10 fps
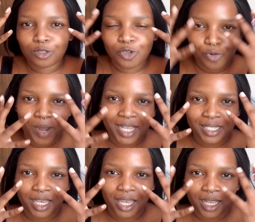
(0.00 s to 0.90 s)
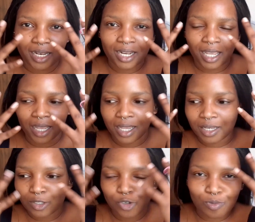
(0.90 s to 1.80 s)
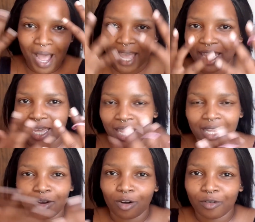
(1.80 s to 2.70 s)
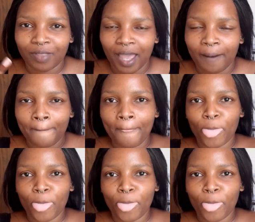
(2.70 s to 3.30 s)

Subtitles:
to my skin and to my hair and all of that,